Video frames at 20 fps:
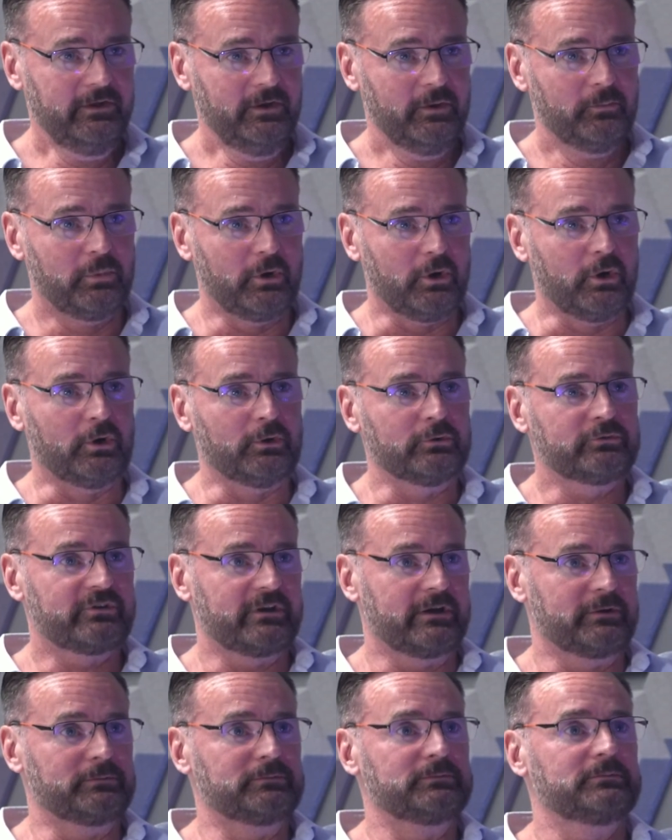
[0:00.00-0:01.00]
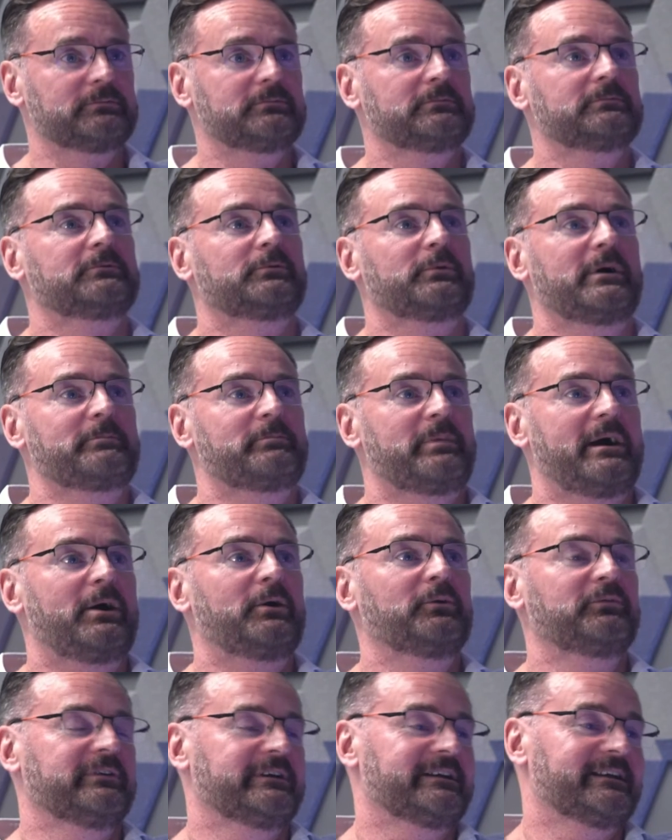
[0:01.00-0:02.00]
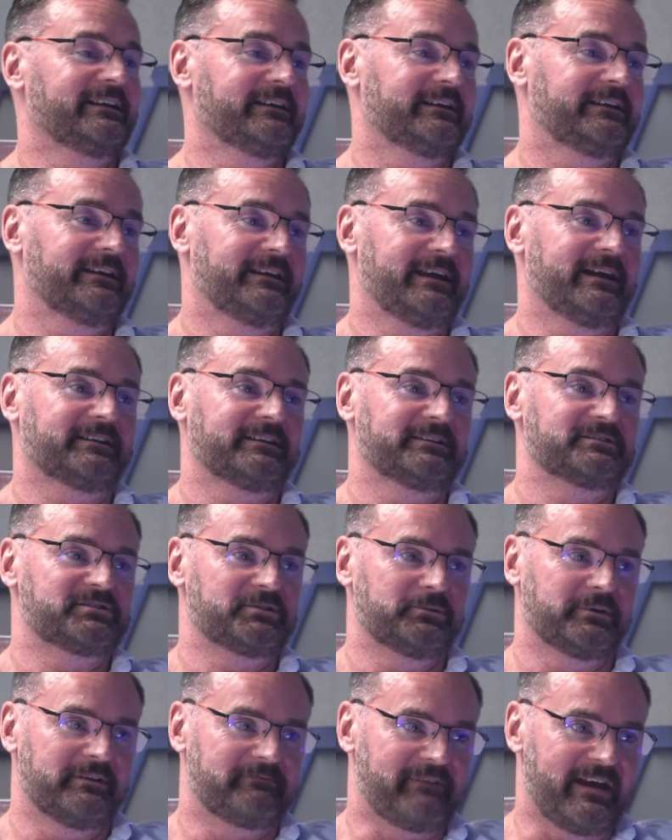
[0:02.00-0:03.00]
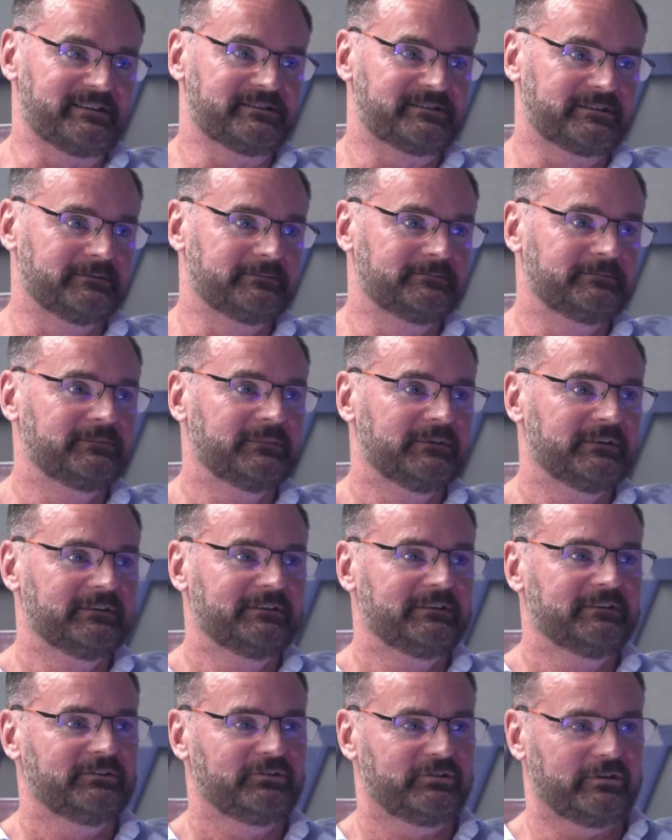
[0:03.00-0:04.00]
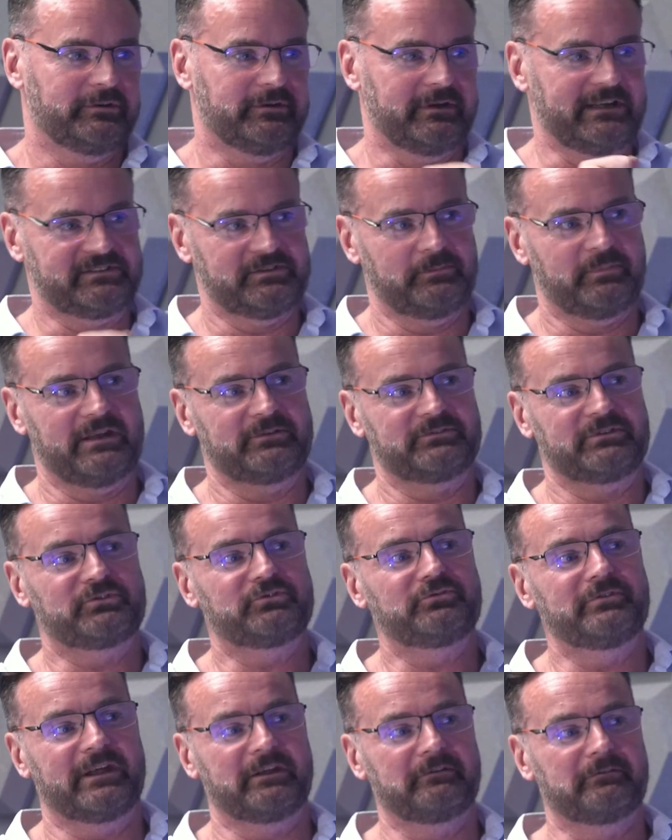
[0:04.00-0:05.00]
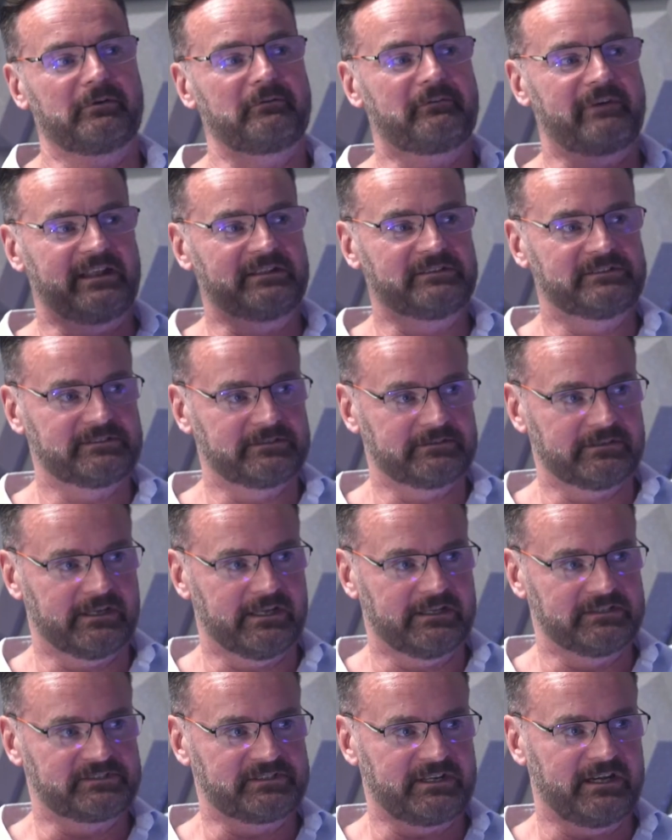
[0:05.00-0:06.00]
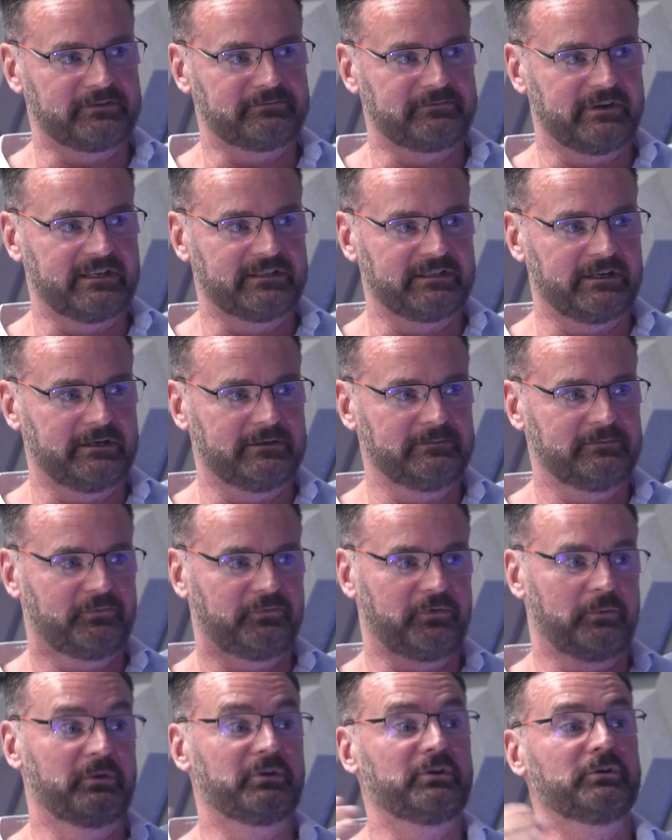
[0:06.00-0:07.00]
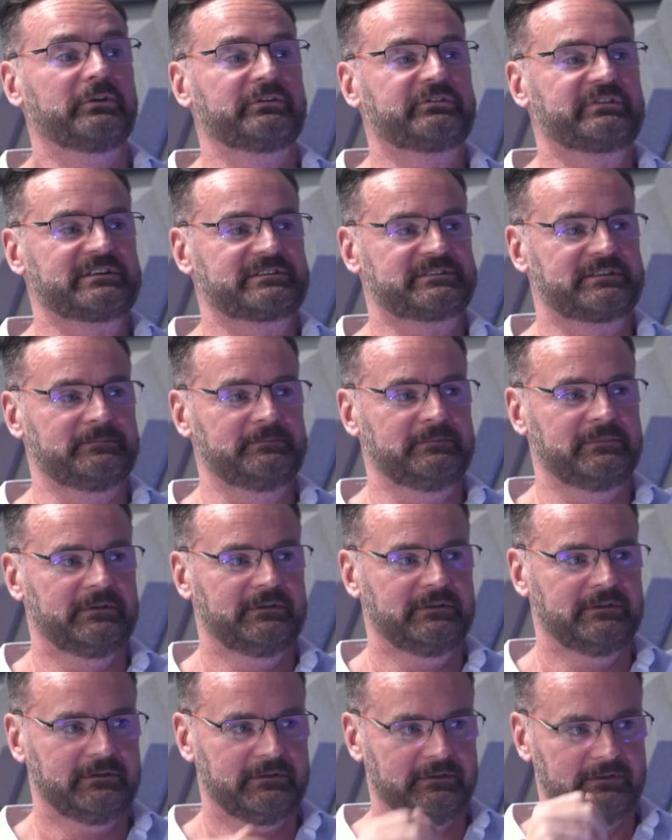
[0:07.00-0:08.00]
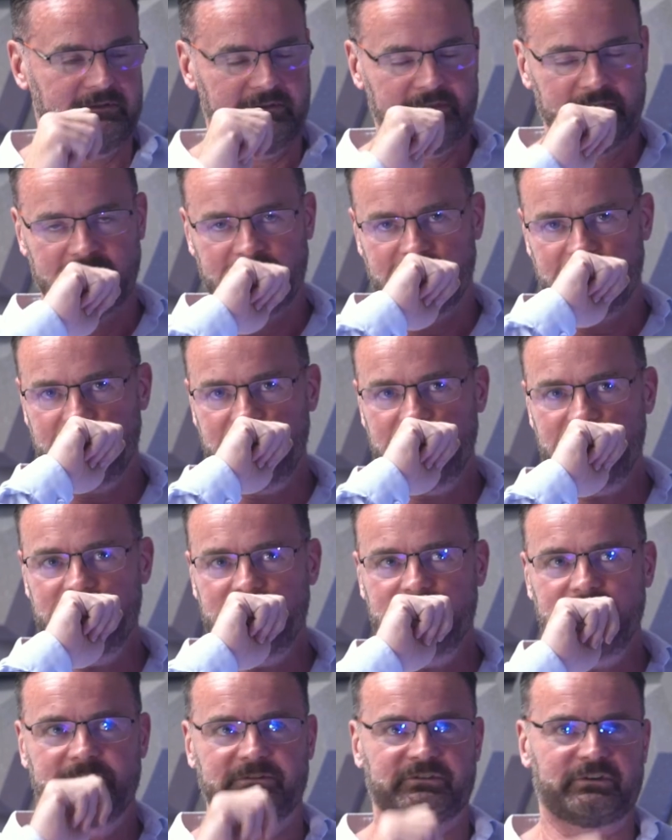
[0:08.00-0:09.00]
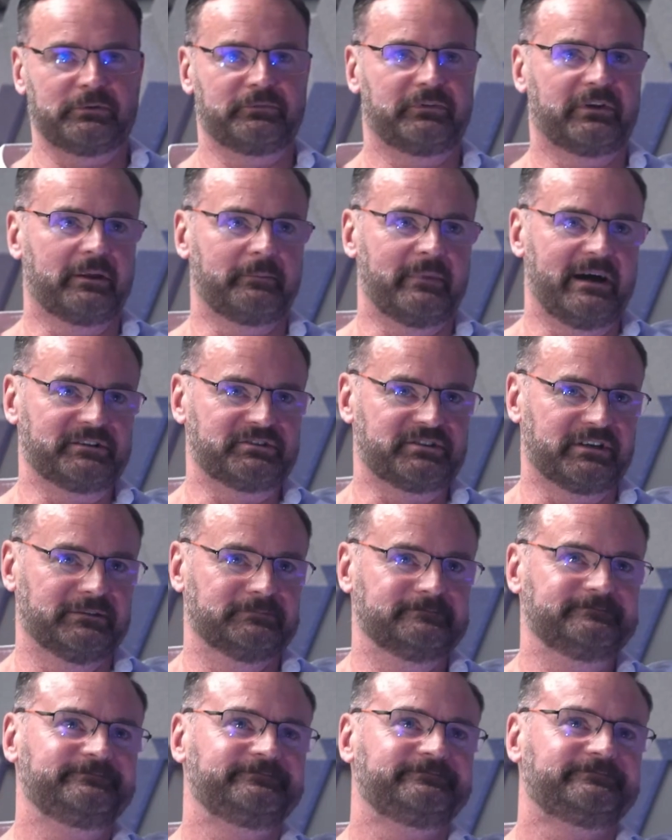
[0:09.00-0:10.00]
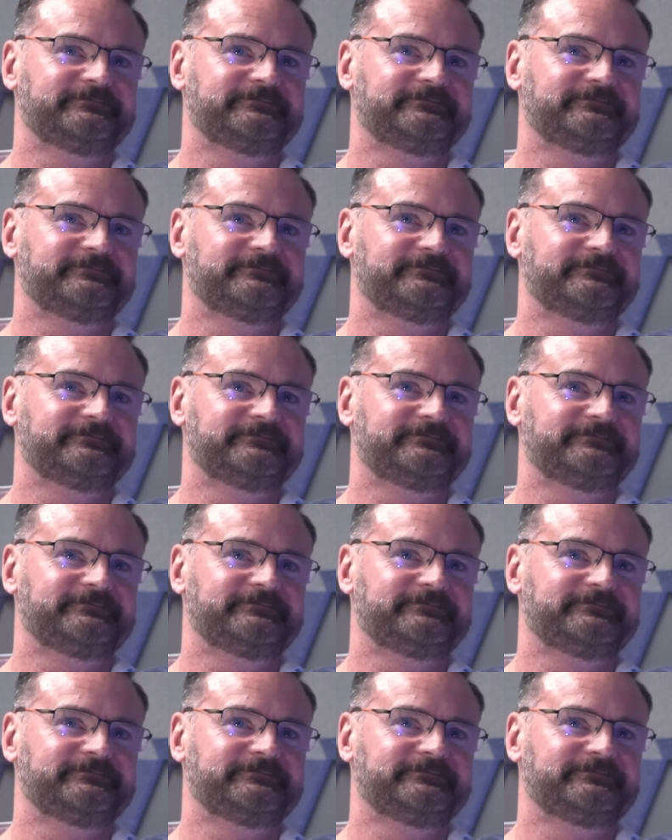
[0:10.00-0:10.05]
but also quite powerfully connect into an event. So they have to be able to trigger an event inside Radar from another system. So if you can imagine